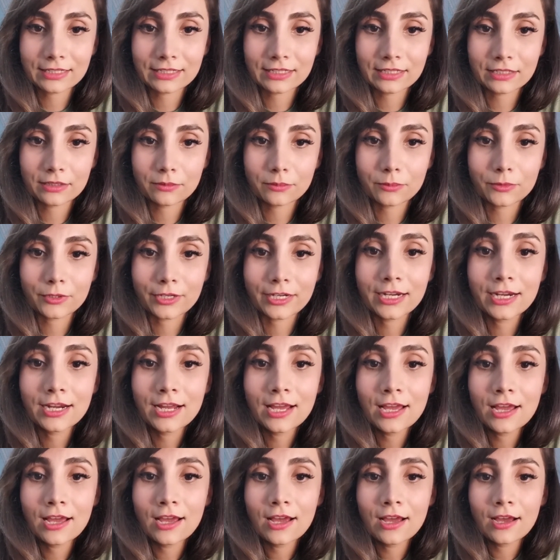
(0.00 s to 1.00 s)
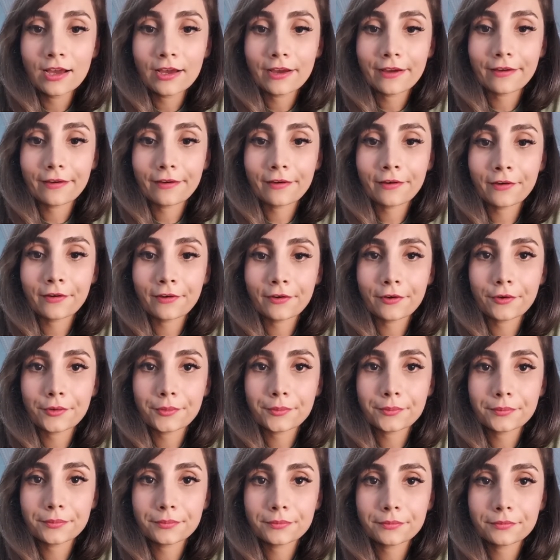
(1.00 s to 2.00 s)
anymore.
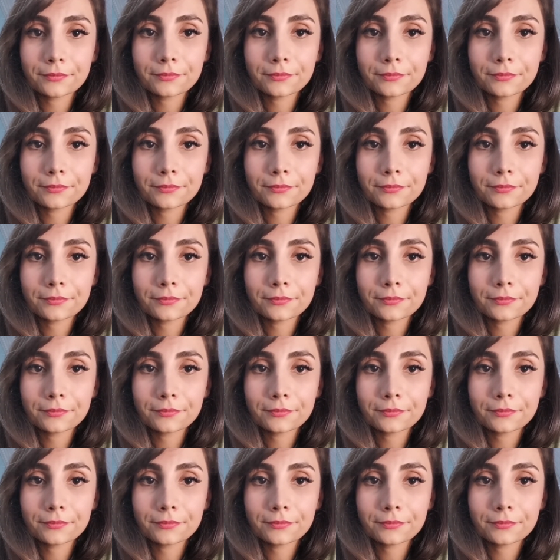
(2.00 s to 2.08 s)
Um,